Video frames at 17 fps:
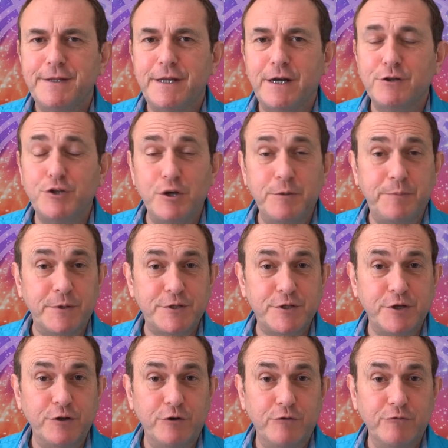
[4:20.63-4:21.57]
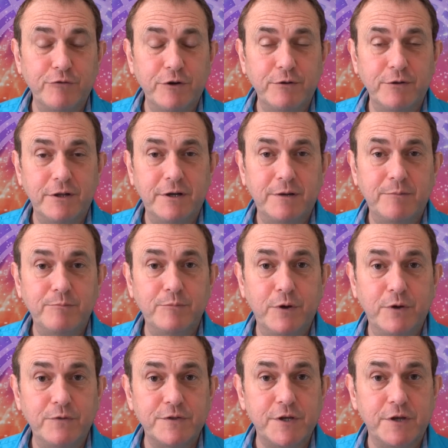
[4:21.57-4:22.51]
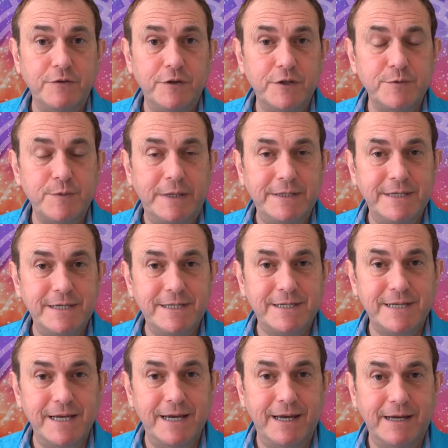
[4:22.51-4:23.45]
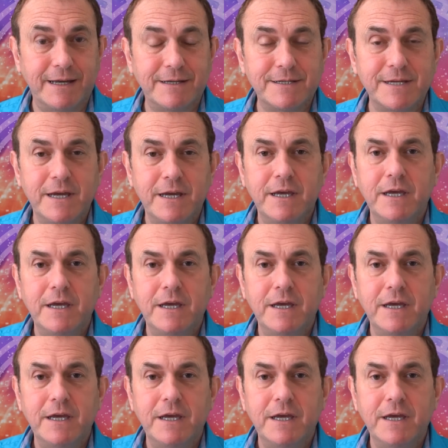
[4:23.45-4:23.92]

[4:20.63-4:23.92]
Now Jupiter, your ruler, moves on the 26th.